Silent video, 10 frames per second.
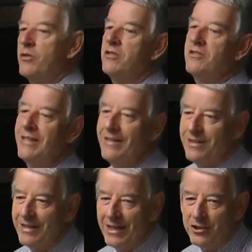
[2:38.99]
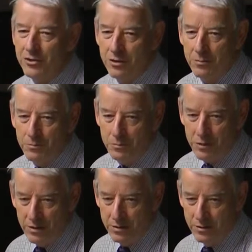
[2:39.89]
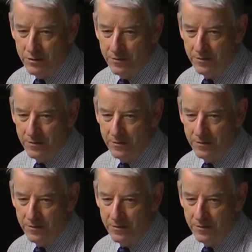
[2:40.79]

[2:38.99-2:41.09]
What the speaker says: which is the international part.